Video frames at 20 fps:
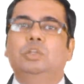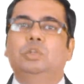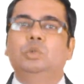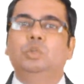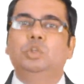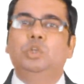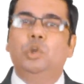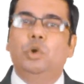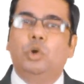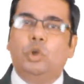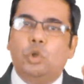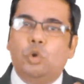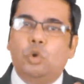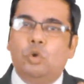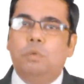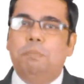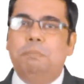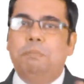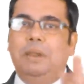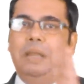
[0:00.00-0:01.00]
through
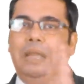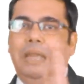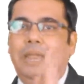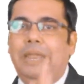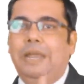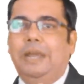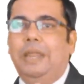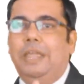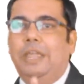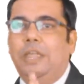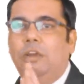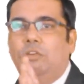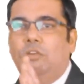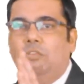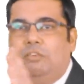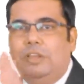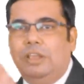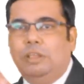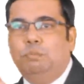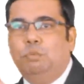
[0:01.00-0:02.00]
YouTube, LinkedIn,
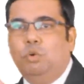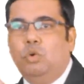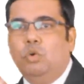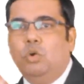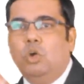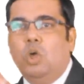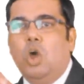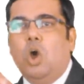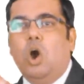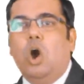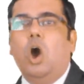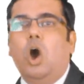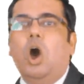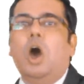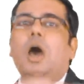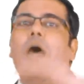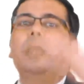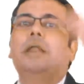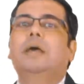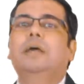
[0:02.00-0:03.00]
Facebook
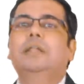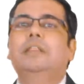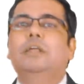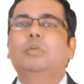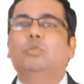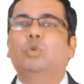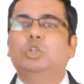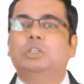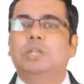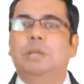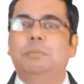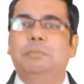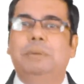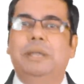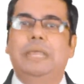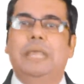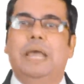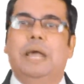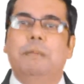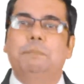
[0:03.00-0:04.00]
or other social
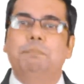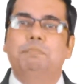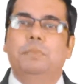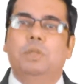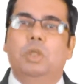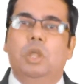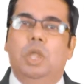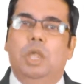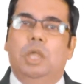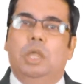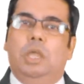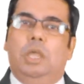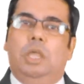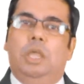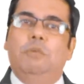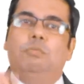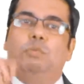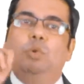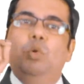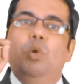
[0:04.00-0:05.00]
media.
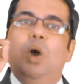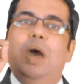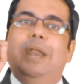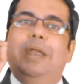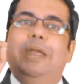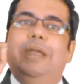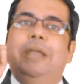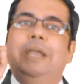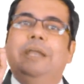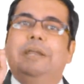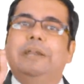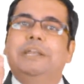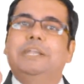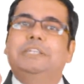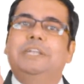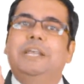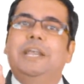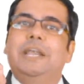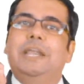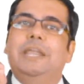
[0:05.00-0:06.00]
If you are
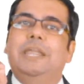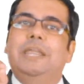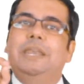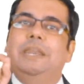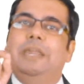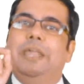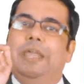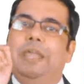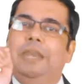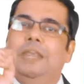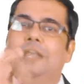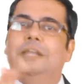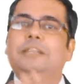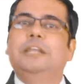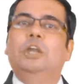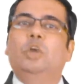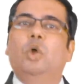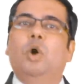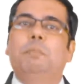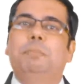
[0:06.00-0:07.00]
interested in any
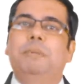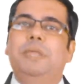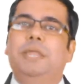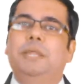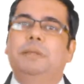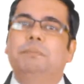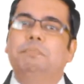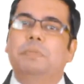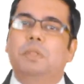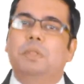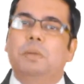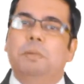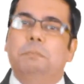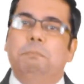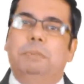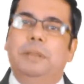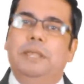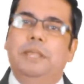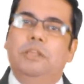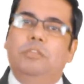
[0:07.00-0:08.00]
other topic,
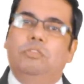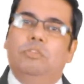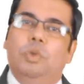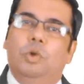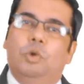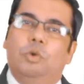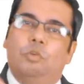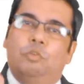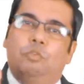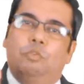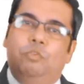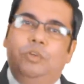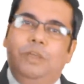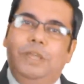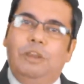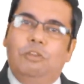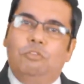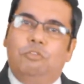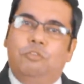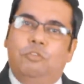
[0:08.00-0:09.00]
please
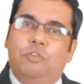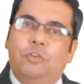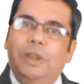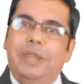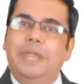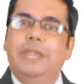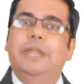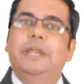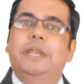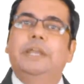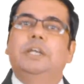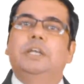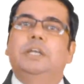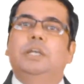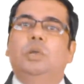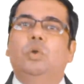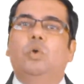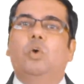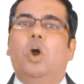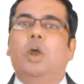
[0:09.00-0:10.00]
feel
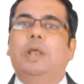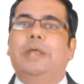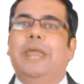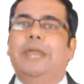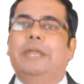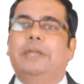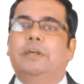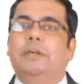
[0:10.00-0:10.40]
free to contact